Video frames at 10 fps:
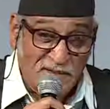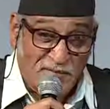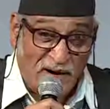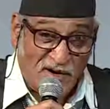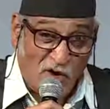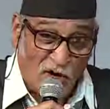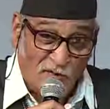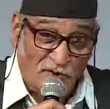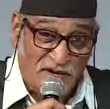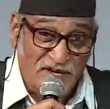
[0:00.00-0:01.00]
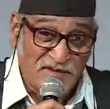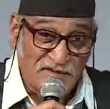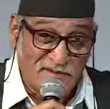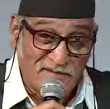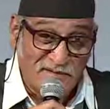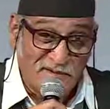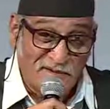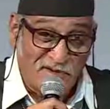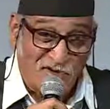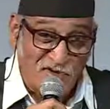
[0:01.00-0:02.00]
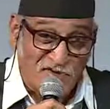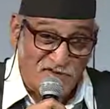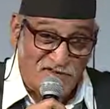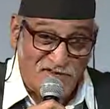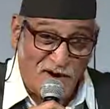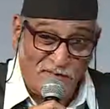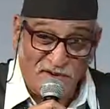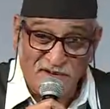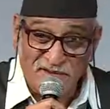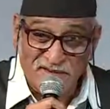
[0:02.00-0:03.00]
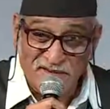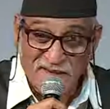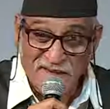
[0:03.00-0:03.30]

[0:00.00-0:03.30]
by corporates, insurance companies,